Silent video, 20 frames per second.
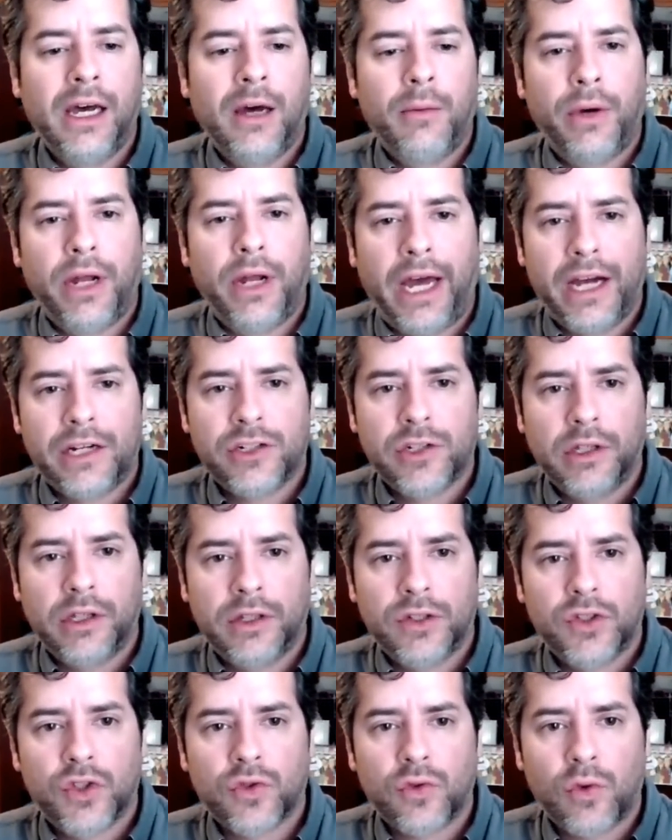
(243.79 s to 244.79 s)
But actually,
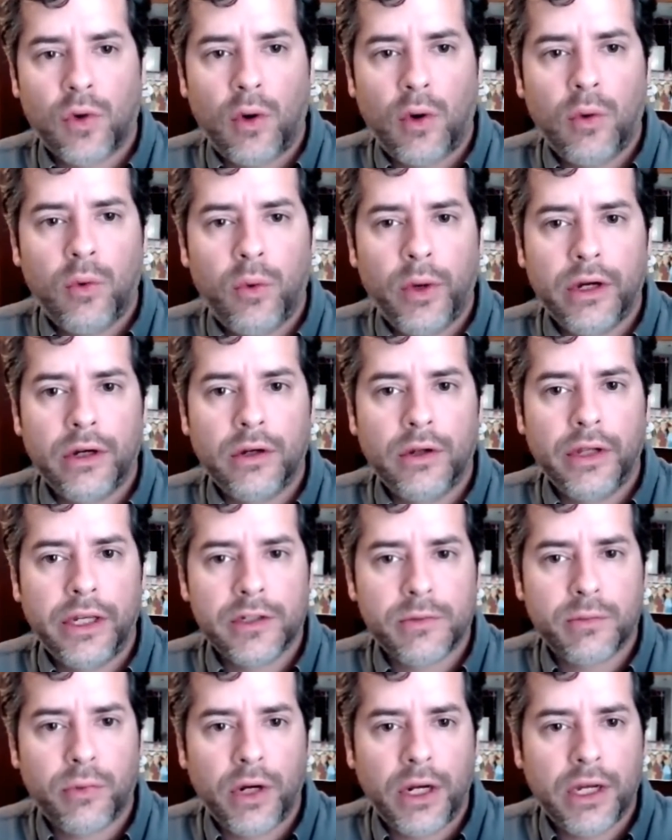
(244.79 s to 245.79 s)
the scroll wheel is
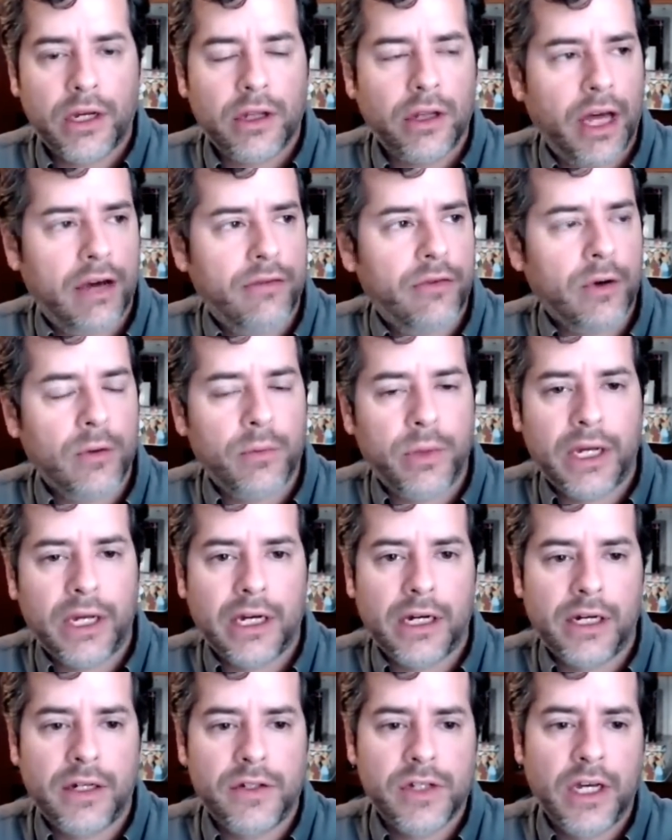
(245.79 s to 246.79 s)
pretty clever
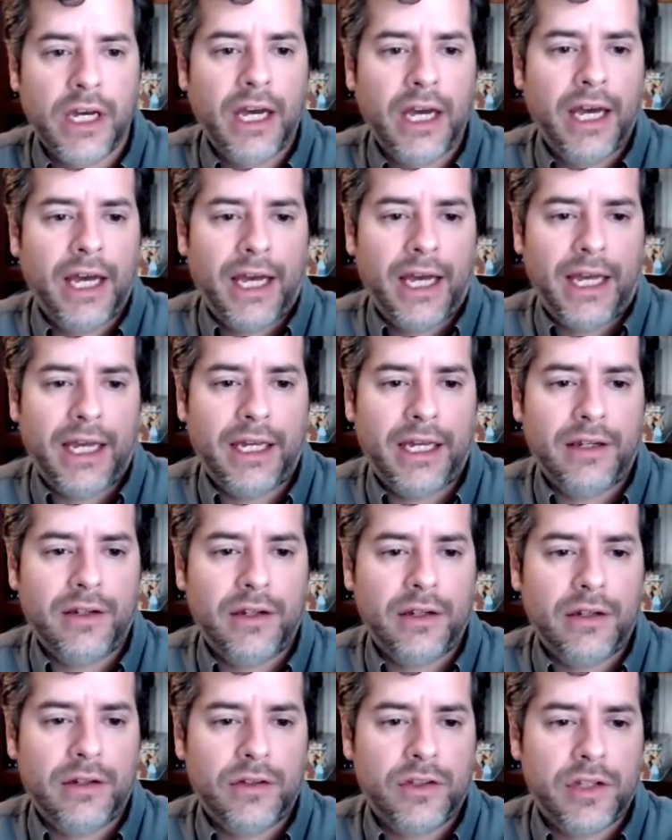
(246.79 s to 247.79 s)
because it
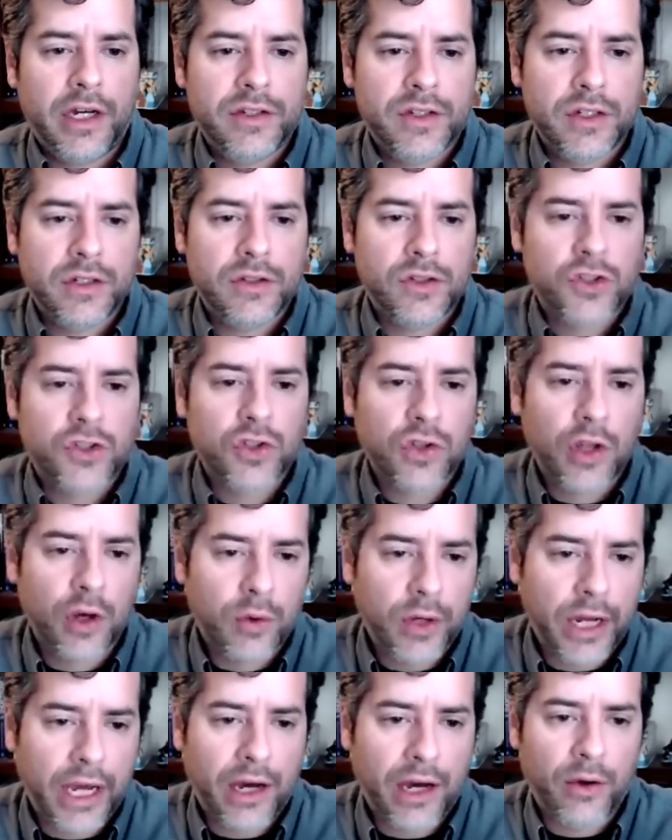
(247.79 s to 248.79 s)
doesn't slow
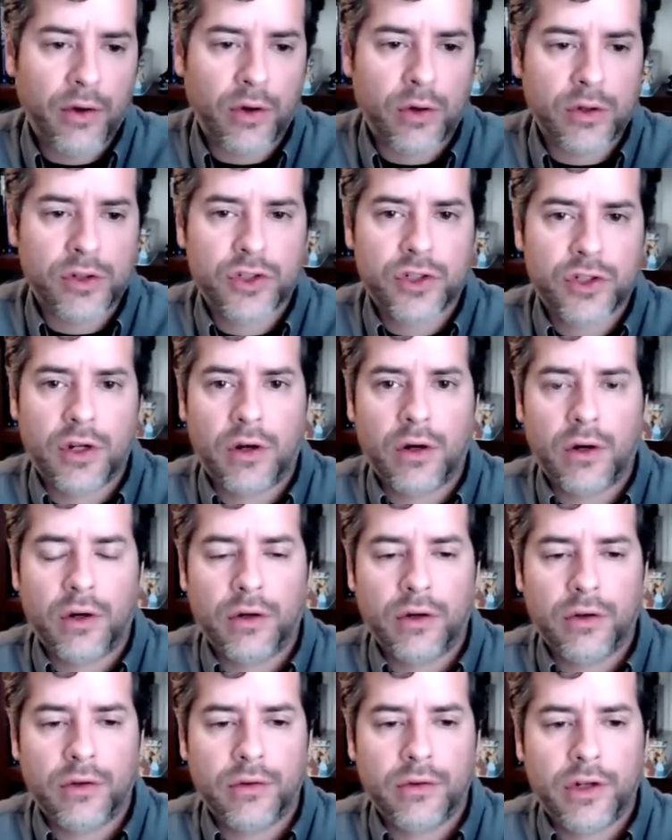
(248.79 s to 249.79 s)
down
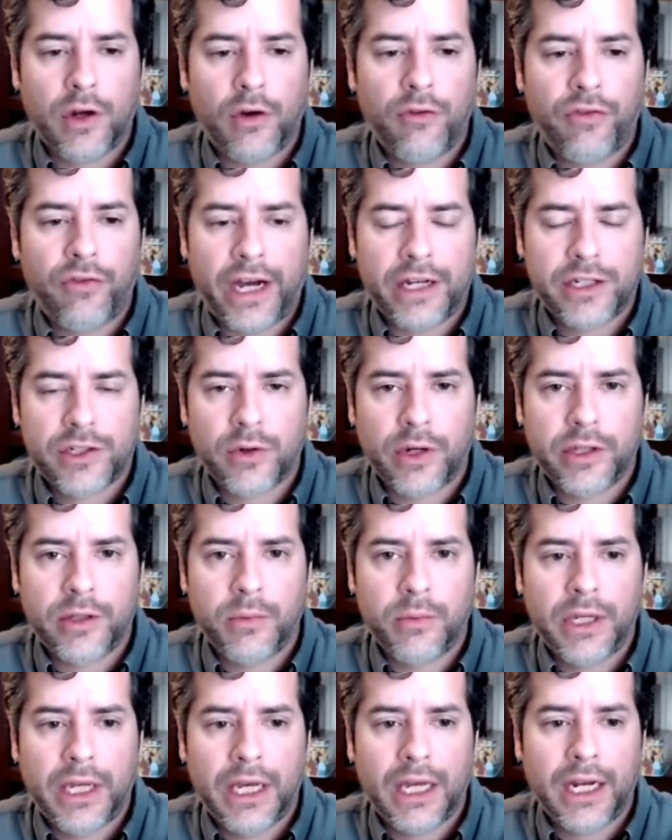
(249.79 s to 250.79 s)
or go faster at the
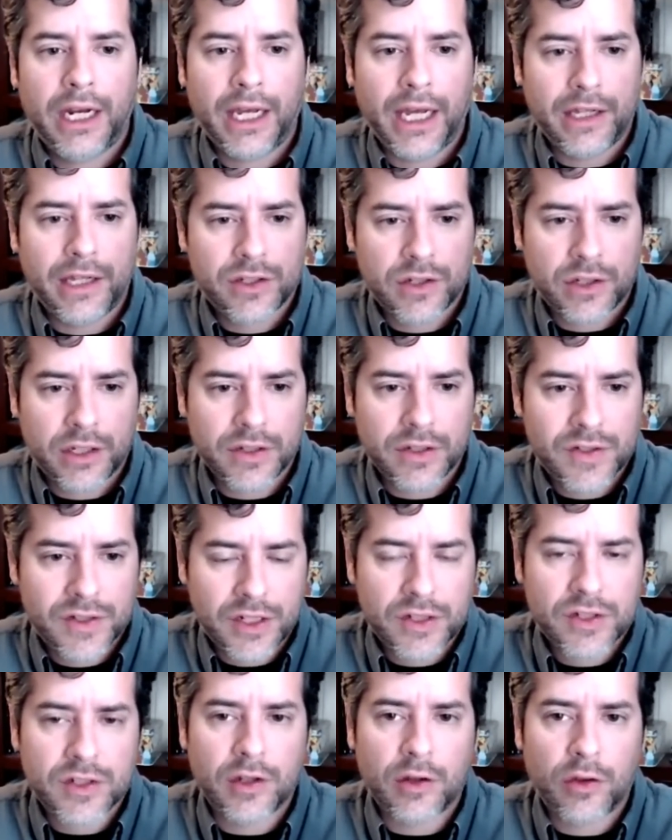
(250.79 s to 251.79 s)
beginning. It's
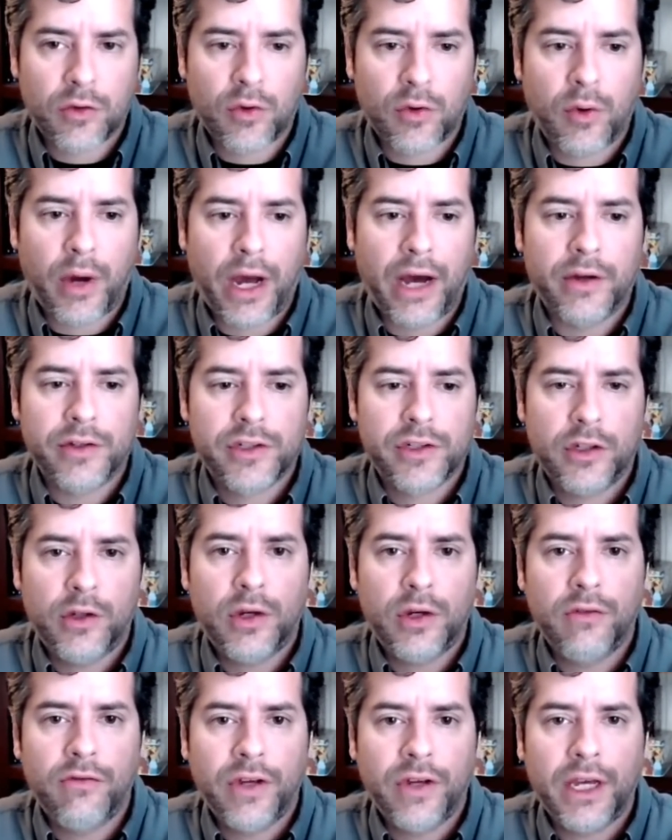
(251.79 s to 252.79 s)
consistent throughout. So you
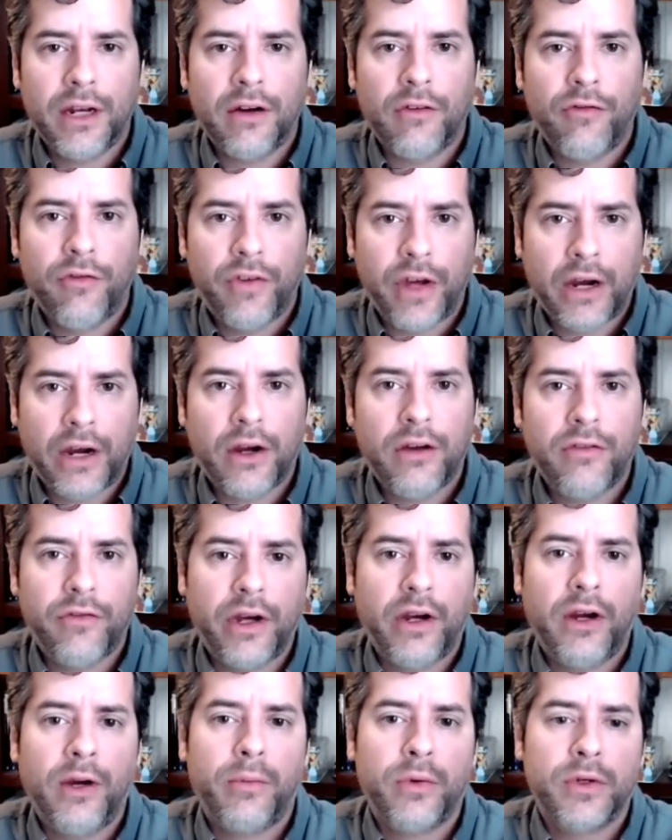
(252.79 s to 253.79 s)
can get a very,
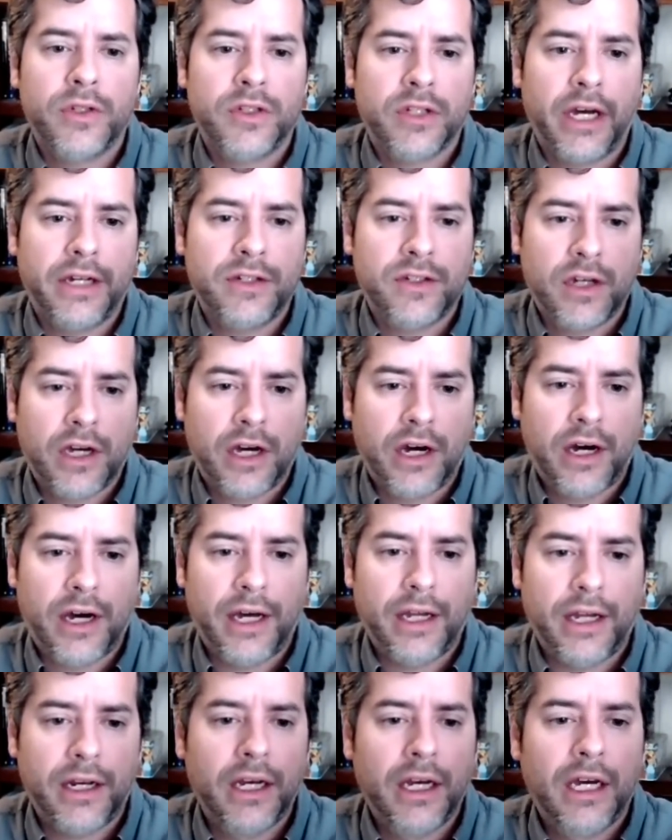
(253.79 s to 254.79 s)
very precise
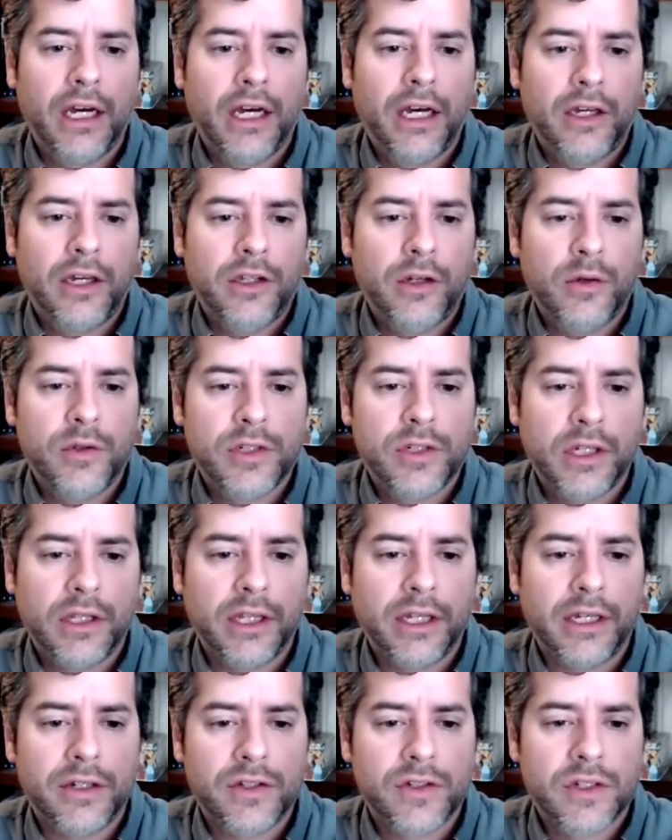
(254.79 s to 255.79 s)
cut using
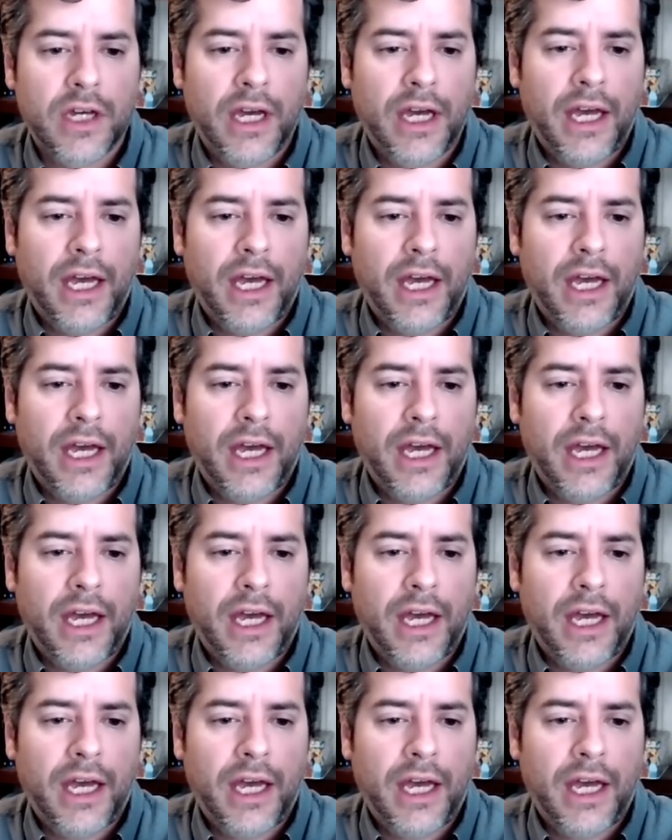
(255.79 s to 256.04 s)
this.